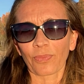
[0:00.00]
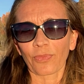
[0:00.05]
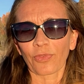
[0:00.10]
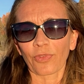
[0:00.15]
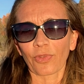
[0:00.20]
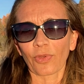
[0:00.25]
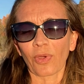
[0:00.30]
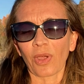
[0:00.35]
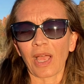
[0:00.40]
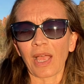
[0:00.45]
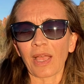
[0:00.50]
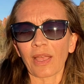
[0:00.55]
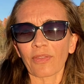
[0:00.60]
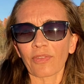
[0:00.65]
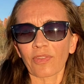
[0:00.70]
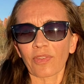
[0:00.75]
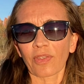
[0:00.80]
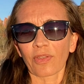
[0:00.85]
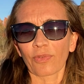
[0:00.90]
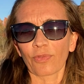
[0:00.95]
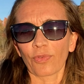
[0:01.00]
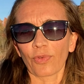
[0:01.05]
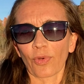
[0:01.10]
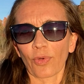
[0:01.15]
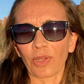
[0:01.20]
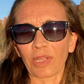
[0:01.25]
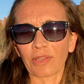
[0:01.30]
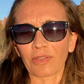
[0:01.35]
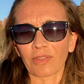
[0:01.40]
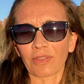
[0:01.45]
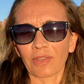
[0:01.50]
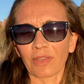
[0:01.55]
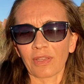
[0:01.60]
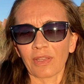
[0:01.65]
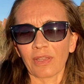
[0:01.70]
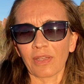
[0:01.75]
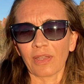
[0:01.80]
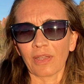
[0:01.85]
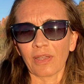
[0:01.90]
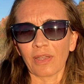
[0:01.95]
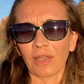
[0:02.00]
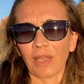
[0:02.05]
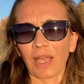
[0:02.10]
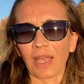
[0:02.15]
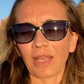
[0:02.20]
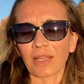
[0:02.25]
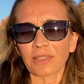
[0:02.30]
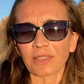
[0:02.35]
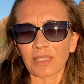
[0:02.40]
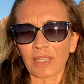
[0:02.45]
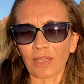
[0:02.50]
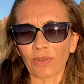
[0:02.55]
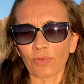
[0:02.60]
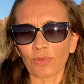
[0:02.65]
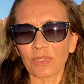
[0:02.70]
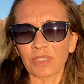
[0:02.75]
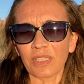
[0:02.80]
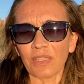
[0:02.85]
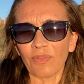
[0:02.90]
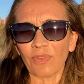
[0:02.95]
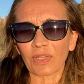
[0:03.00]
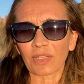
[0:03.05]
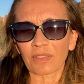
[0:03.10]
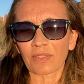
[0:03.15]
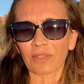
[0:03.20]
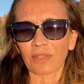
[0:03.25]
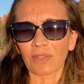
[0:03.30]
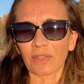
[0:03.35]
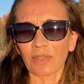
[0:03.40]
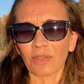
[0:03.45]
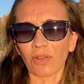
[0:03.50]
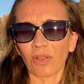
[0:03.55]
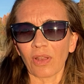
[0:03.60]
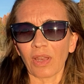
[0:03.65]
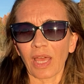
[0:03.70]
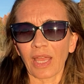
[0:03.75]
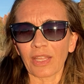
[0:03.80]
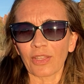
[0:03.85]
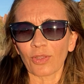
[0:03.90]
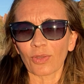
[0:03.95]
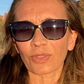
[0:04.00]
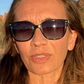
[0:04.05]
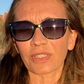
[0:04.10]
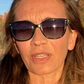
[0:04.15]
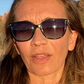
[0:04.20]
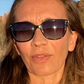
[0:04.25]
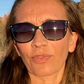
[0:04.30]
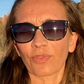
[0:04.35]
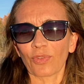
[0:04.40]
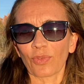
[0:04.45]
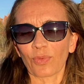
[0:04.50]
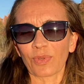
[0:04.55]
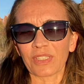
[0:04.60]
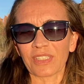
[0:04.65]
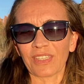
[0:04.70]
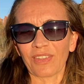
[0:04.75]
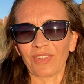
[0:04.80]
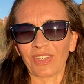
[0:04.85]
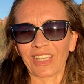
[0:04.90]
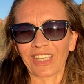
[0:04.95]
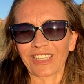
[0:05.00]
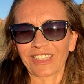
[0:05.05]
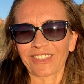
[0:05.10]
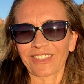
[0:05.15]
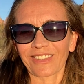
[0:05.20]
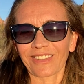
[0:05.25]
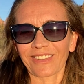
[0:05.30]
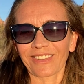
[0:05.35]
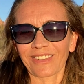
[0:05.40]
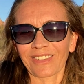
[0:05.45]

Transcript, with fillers: So ask for it, ask and receive it, align yourself to receiving it.